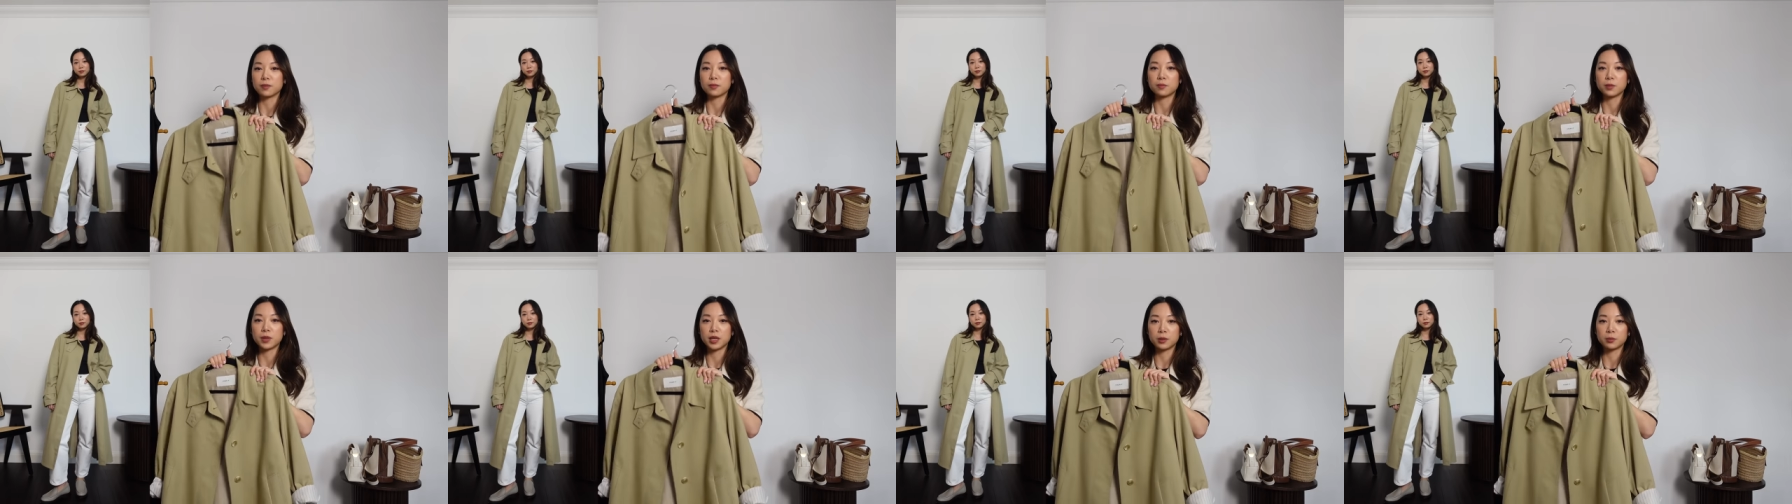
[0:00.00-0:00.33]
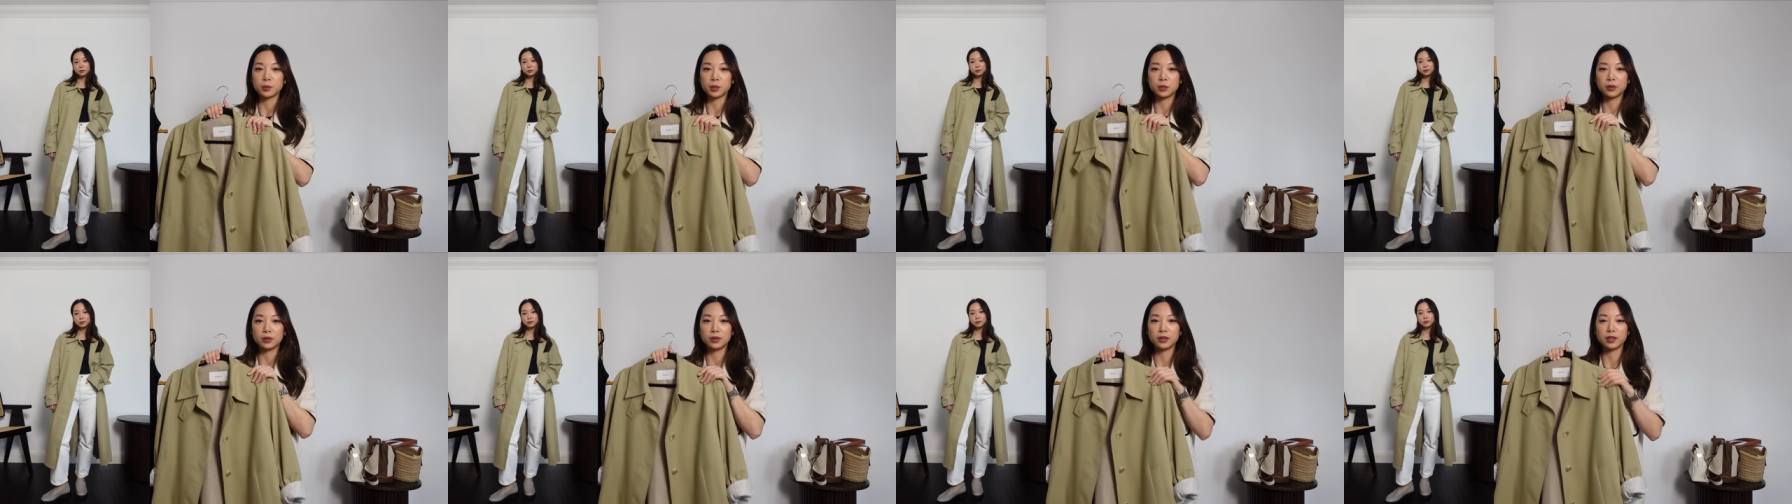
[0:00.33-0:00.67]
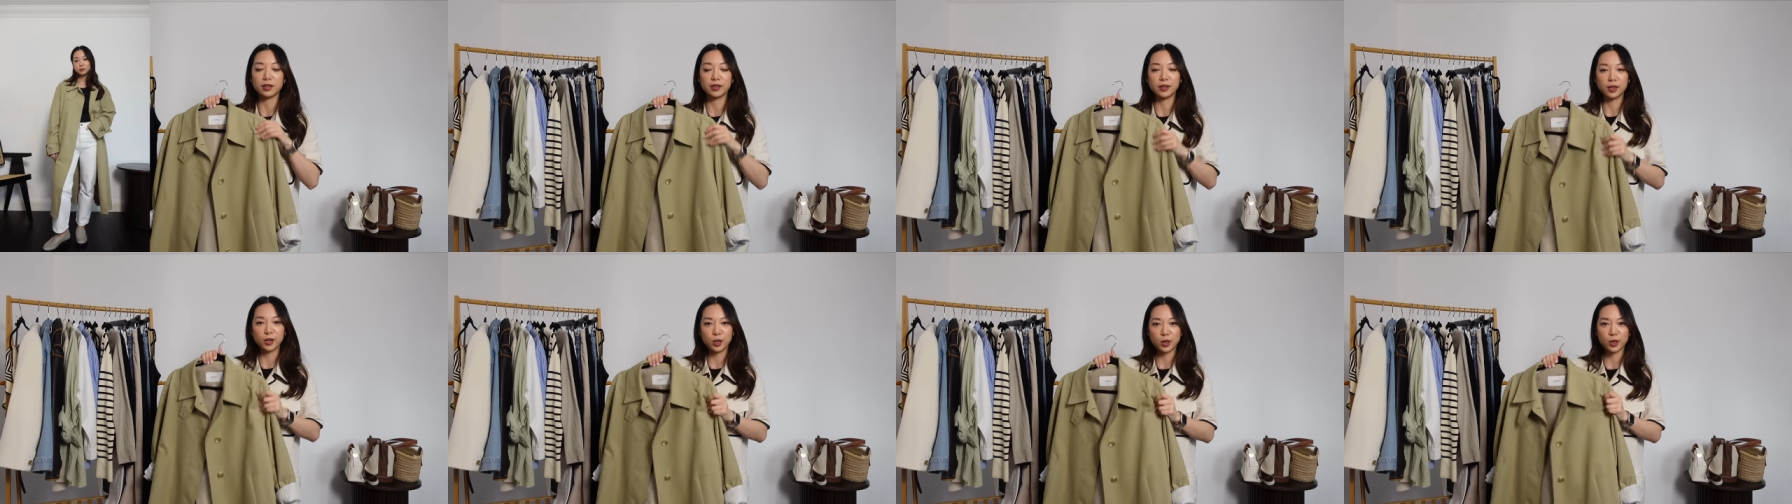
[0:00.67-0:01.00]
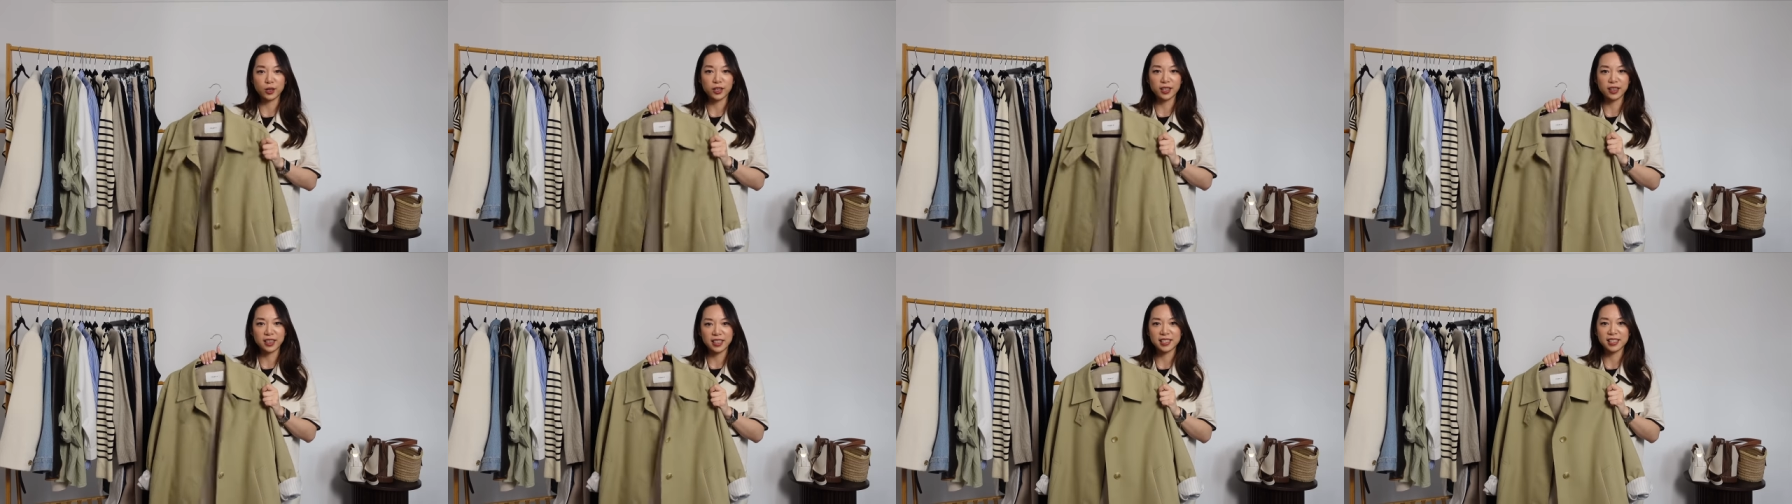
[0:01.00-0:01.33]
minimal
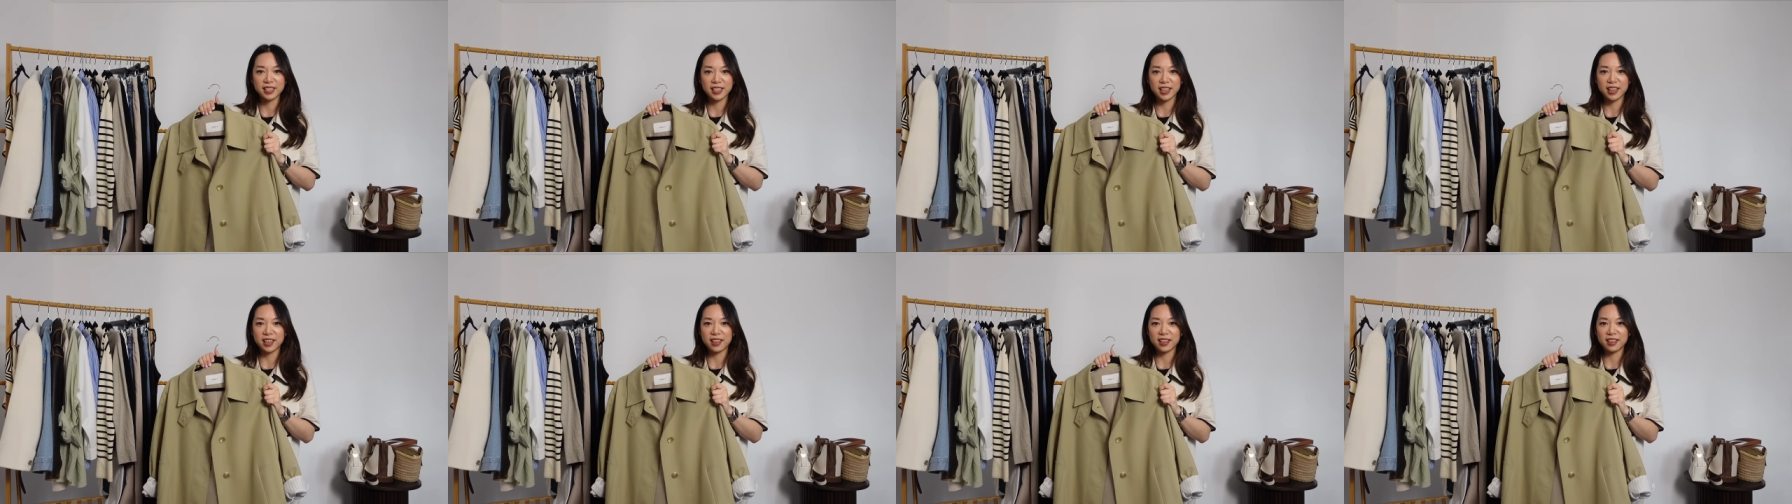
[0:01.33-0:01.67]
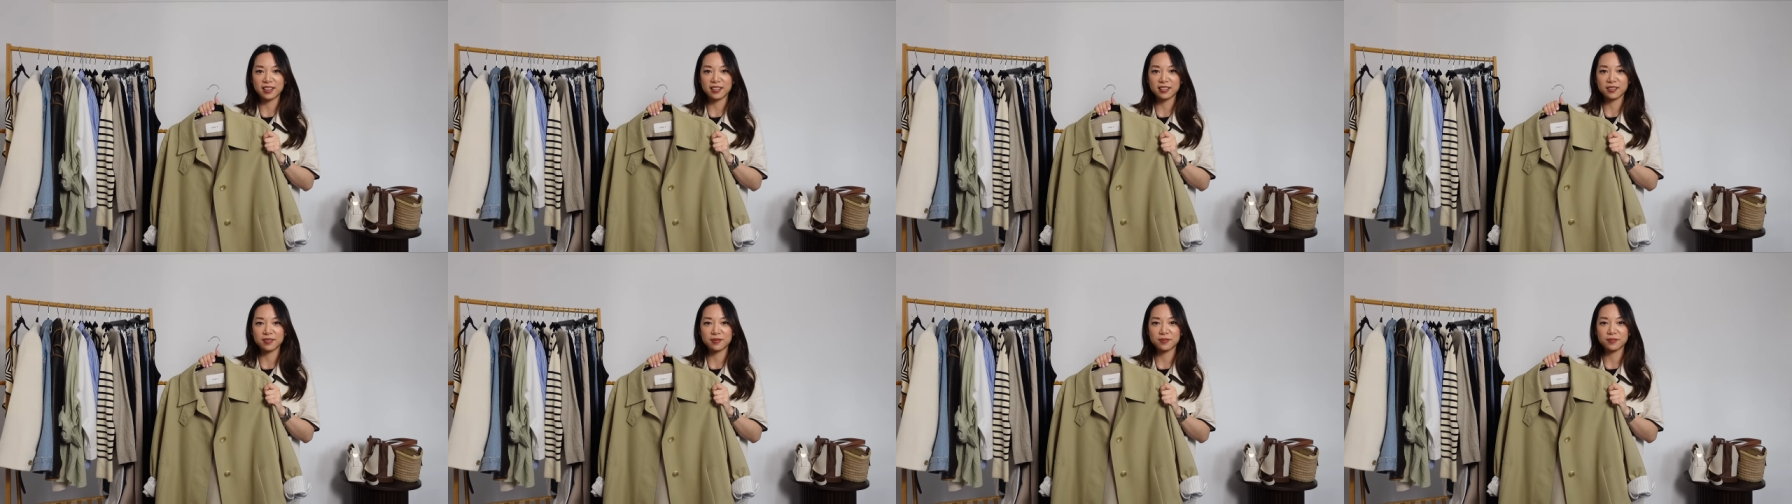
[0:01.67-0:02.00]
look this year.